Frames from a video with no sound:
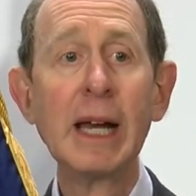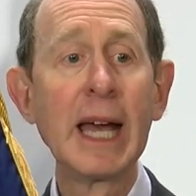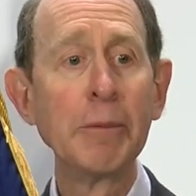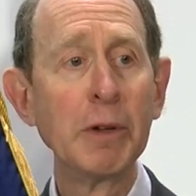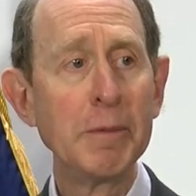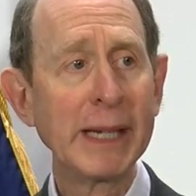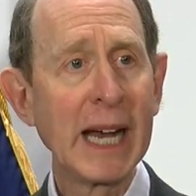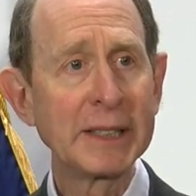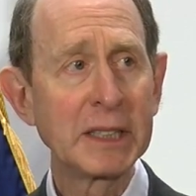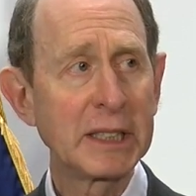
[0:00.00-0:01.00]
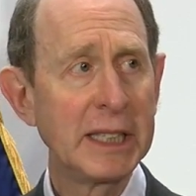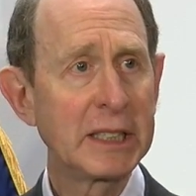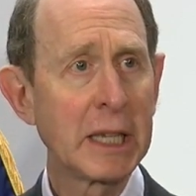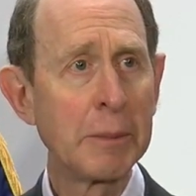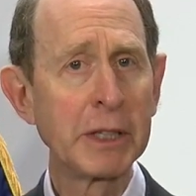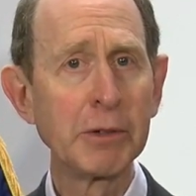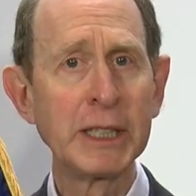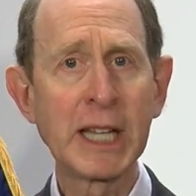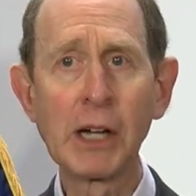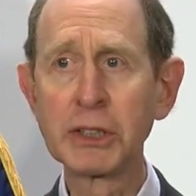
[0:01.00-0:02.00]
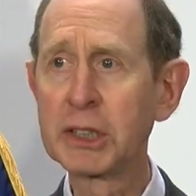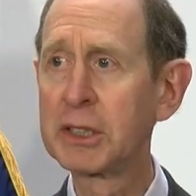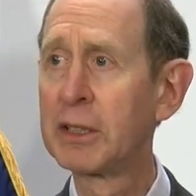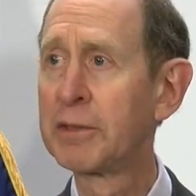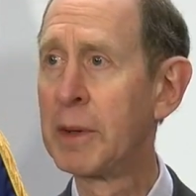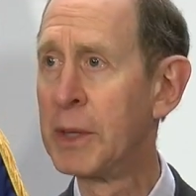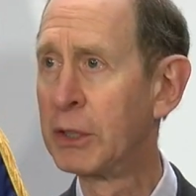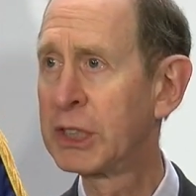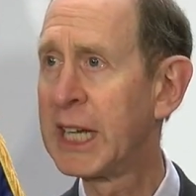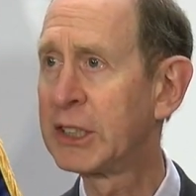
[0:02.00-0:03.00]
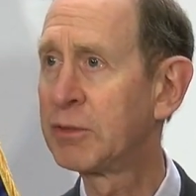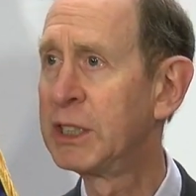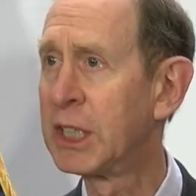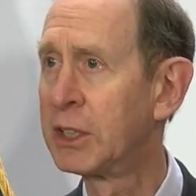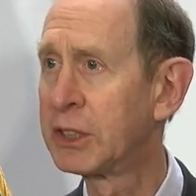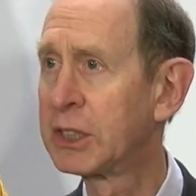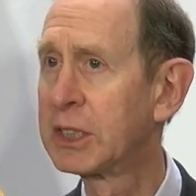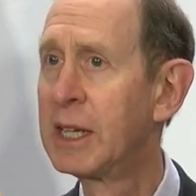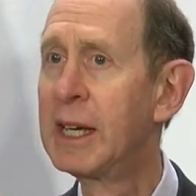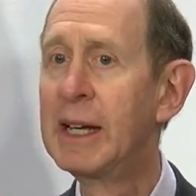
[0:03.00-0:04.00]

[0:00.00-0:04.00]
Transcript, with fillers: And we've begun to see some of the results from those test results.